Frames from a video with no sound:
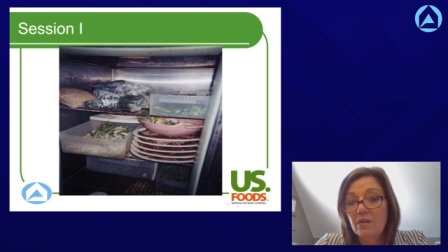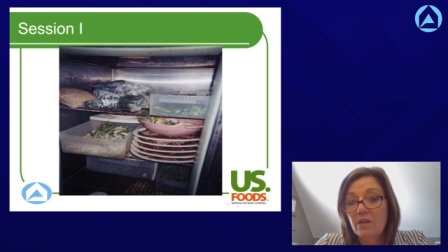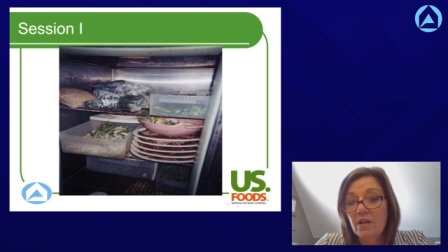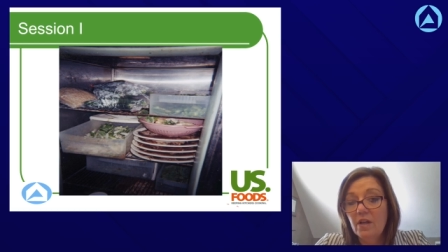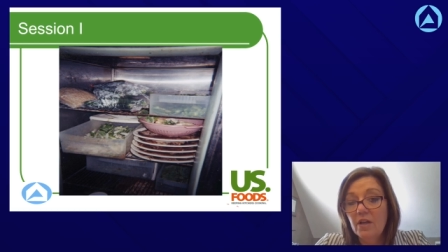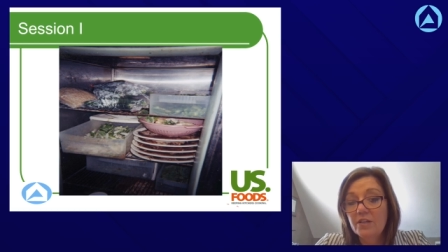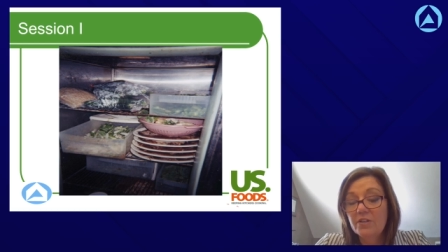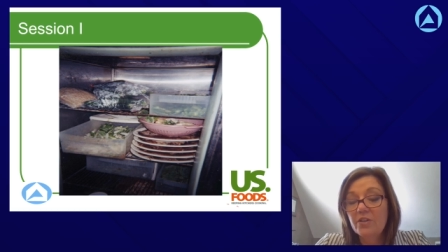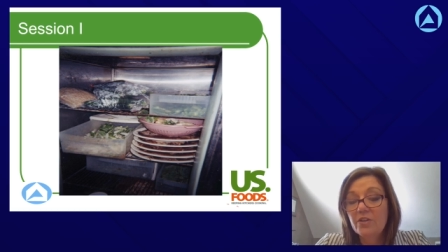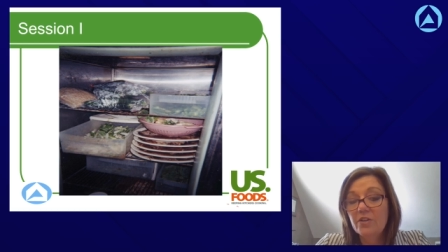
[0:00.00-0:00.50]

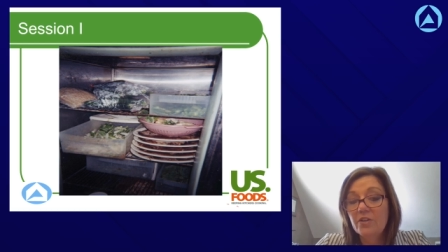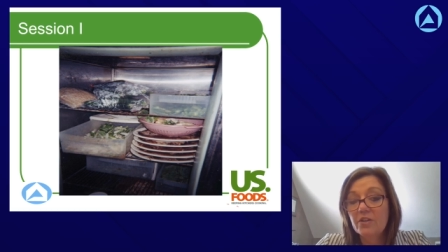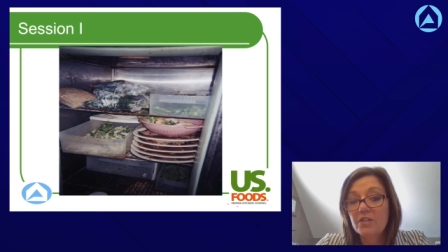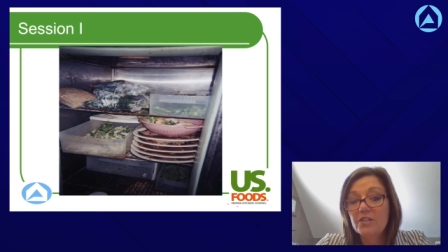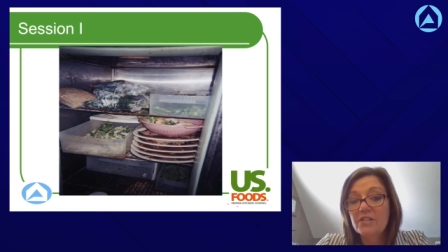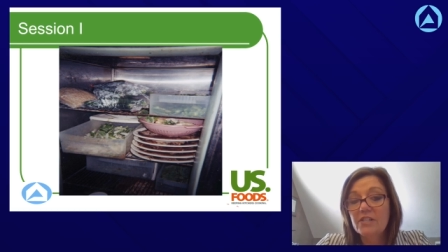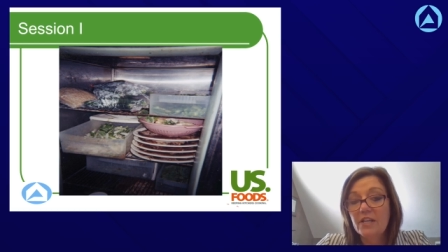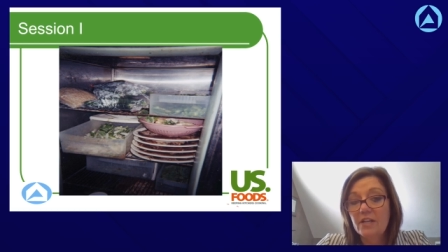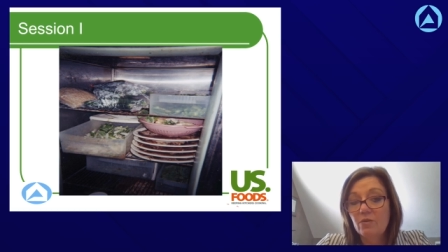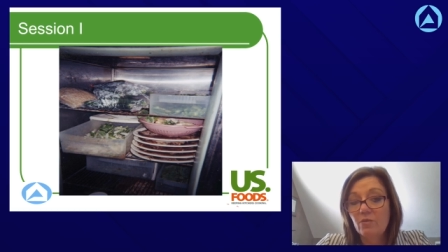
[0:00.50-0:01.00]

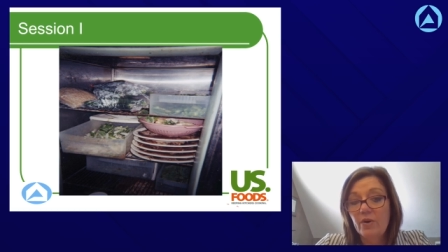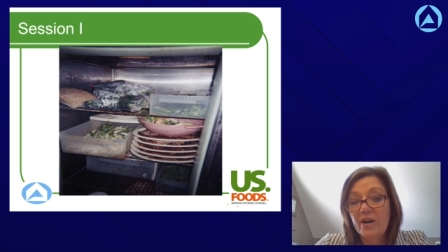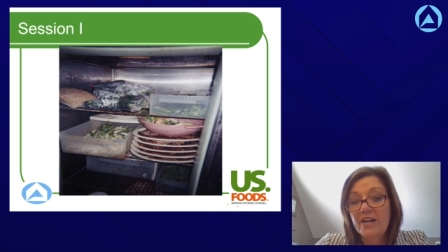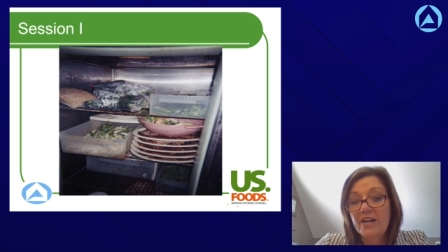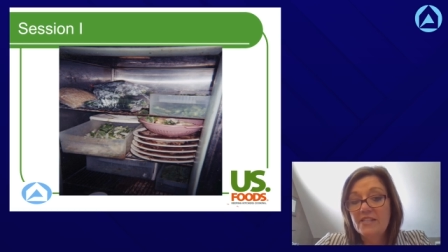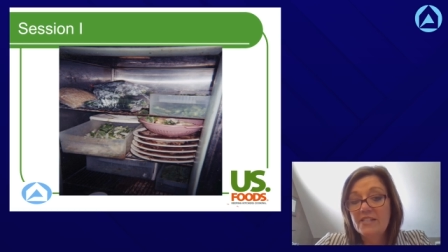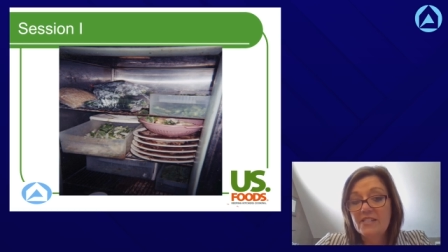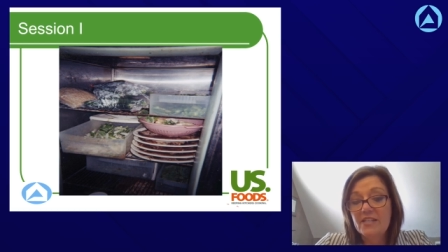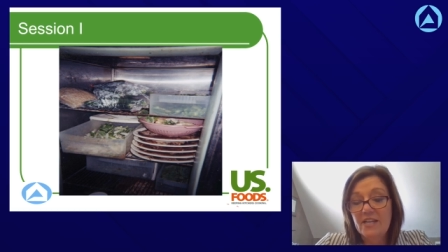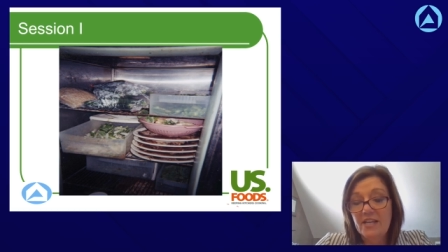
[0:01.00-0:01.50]
uncooked and
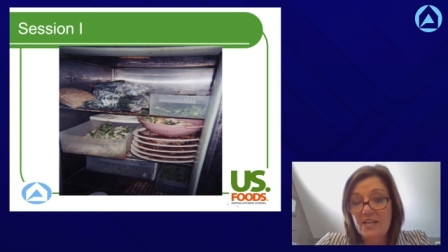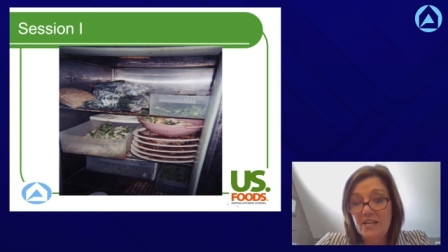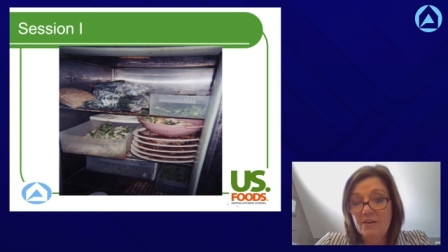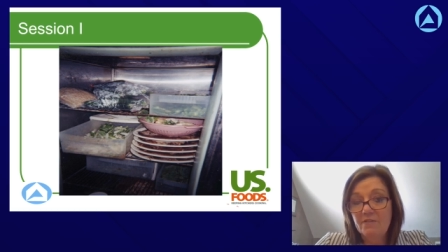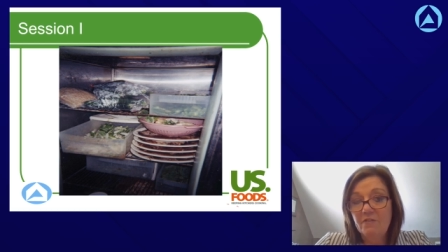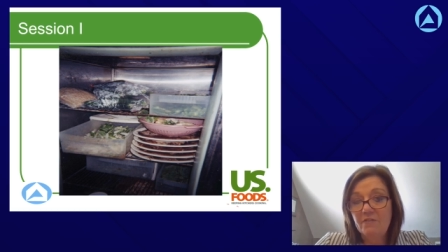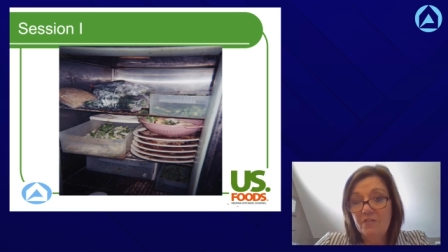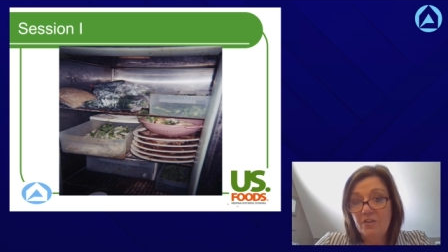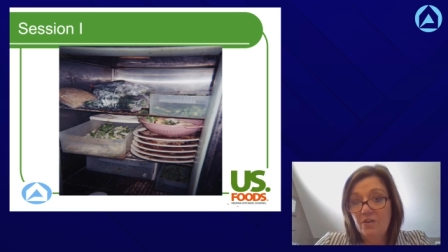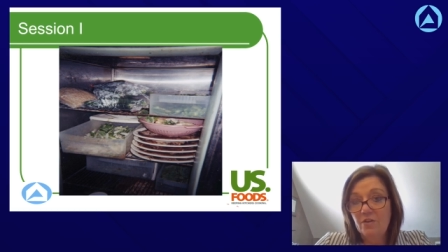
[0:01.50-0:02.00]
ready to eat
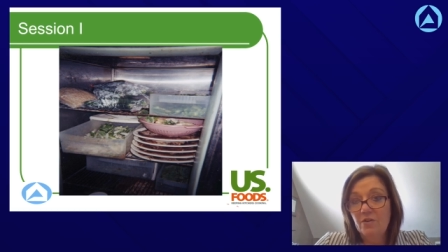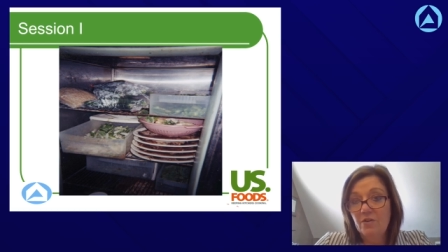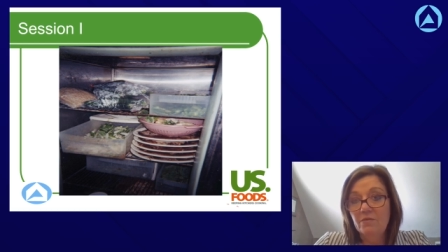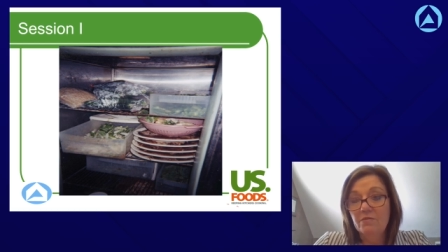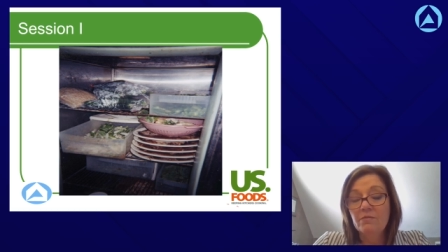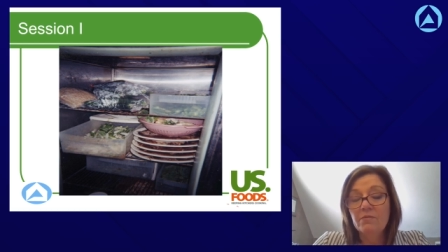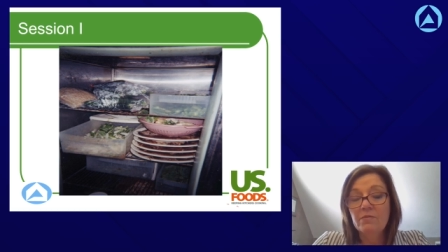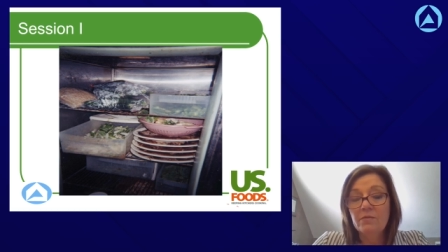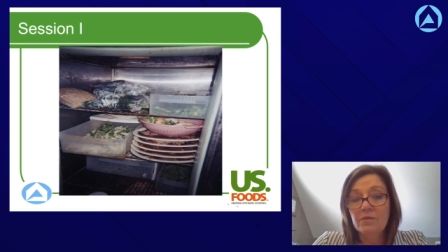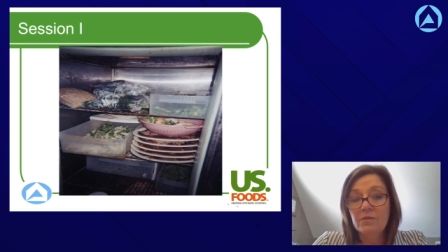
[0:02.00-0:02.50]

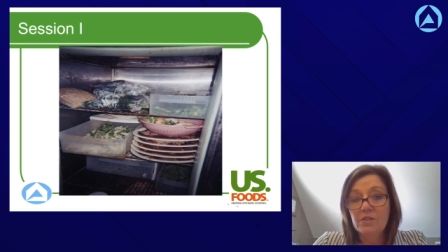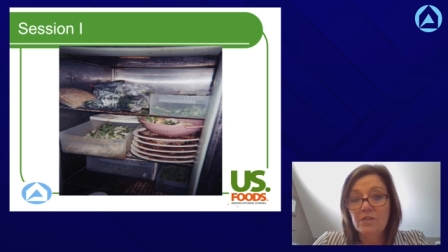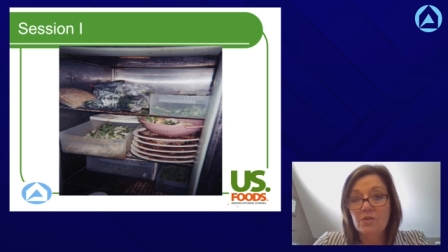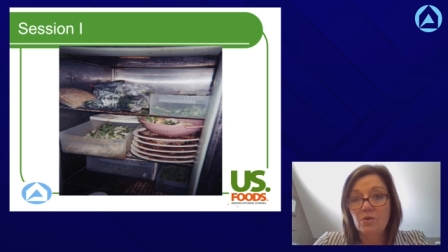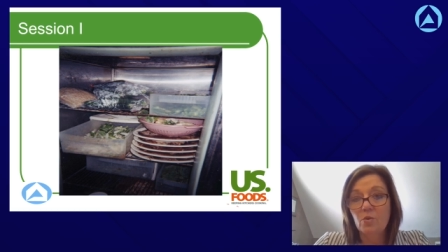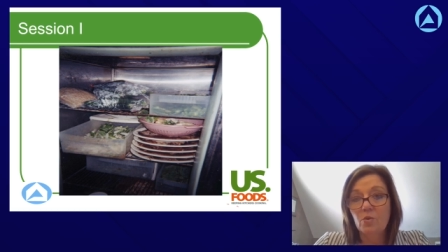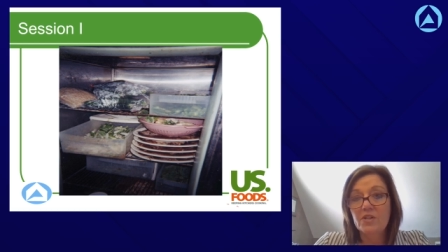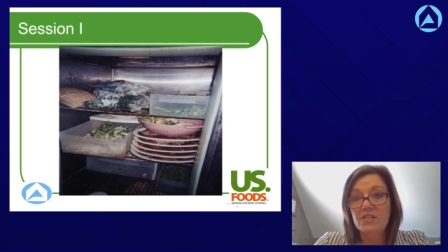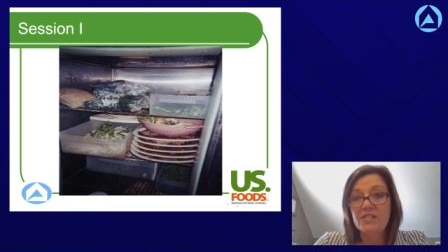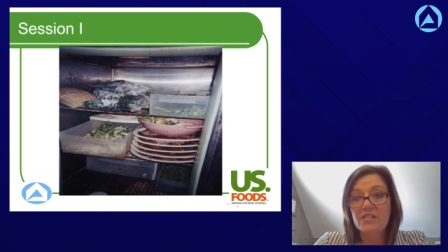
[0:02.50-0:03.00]
food
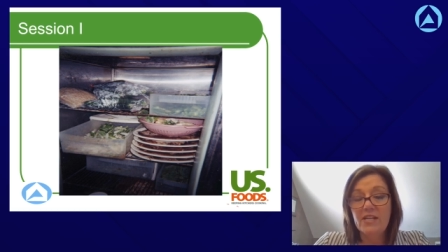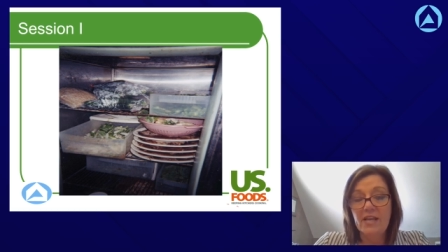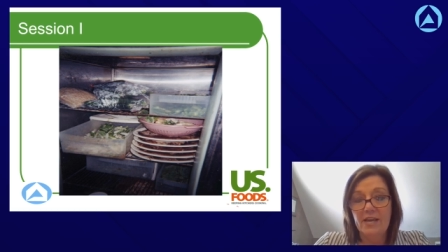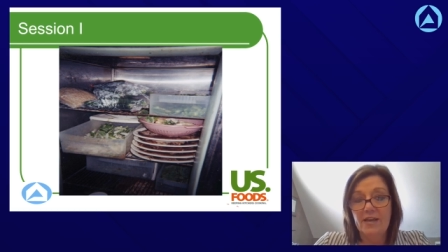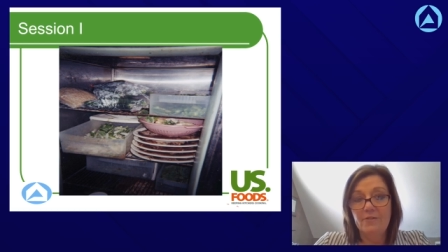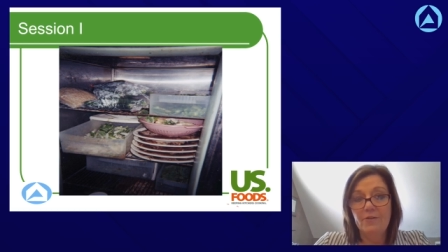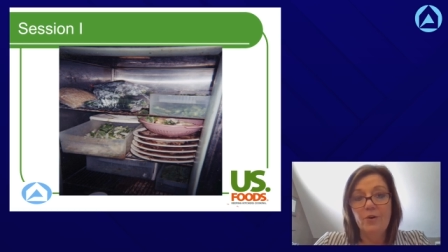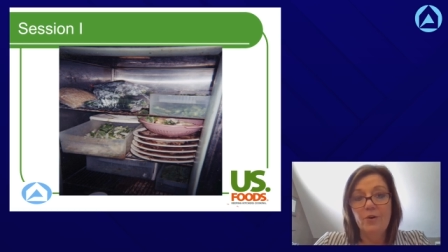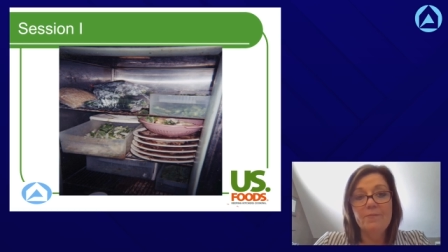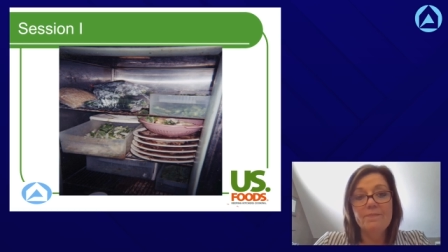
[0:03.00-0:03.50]
stored
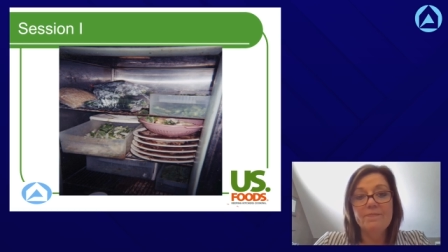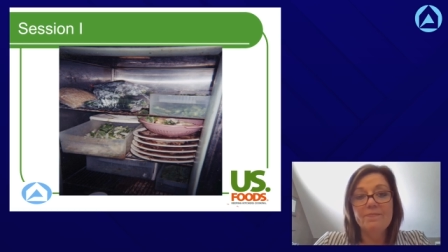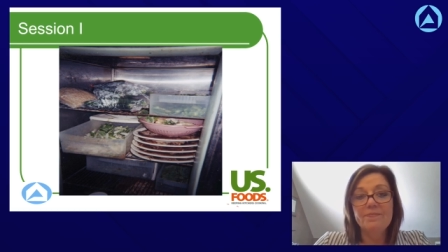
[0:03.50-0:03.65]
together.